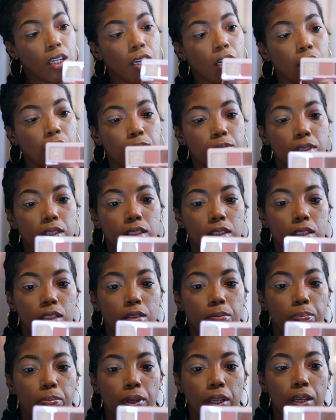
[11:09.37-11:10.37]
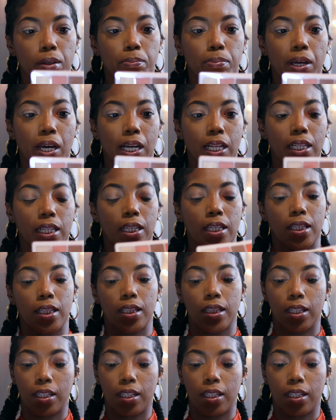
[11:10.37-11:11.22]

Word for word: Um, this is the Peak palette